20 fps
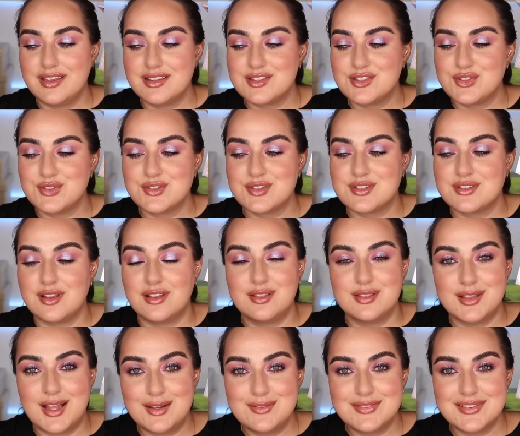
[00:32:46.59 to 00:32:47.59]
It's just
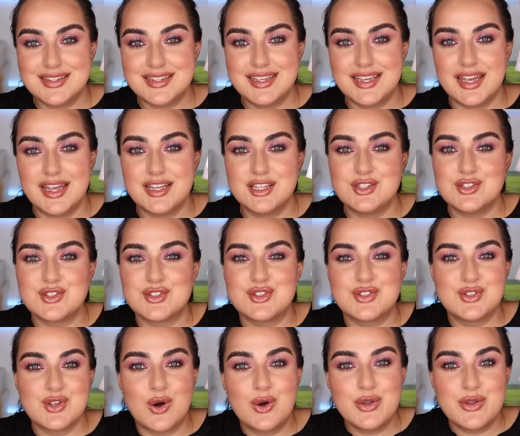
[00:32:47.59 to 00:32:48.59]
lovely and just
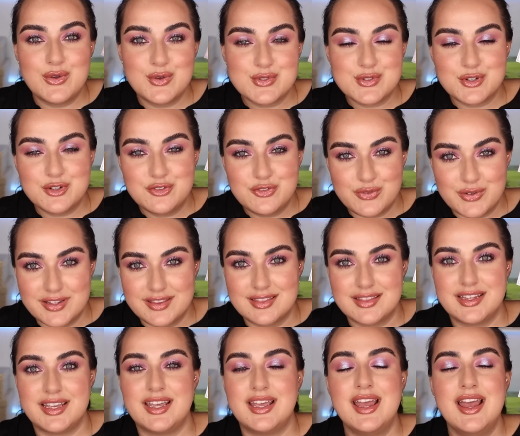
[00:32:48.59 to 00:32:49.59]
so
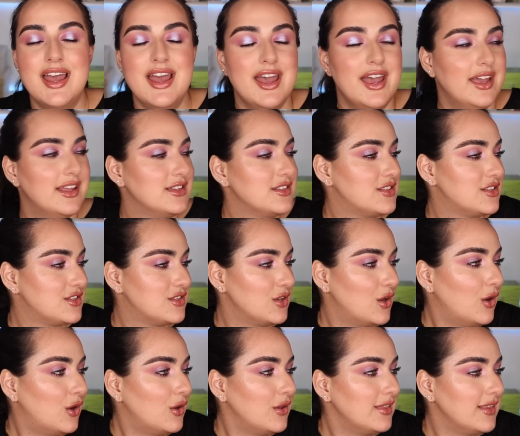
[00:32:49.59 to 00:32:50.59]
user-friendly and
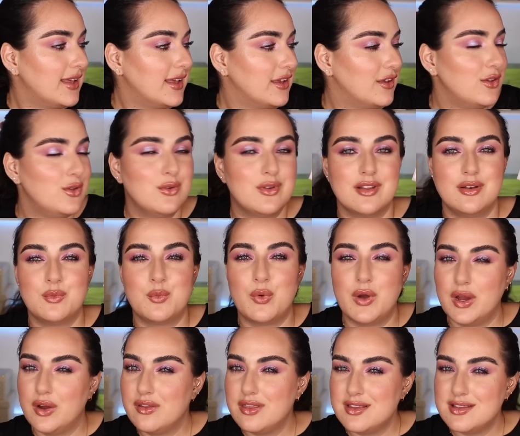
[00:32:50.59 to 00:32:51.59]
so like you can
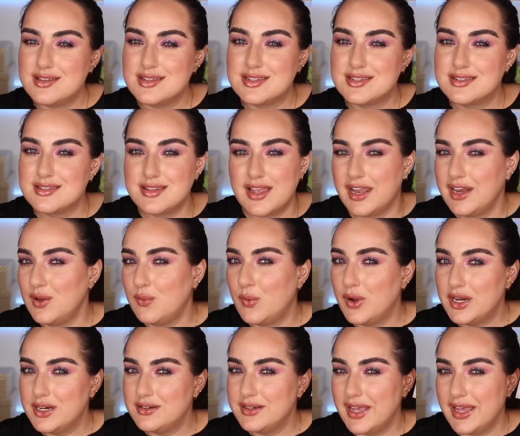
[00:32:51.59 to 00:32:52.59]
wear this
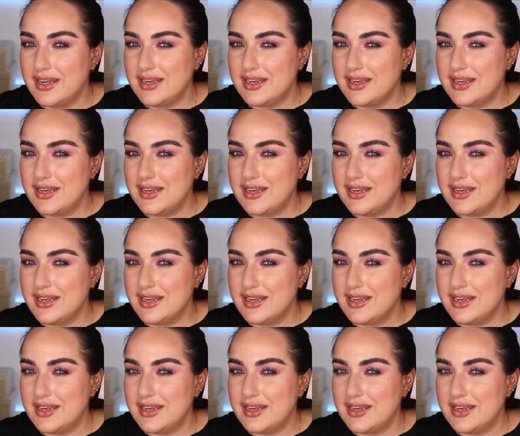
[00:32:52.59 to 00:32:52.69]
anywhere,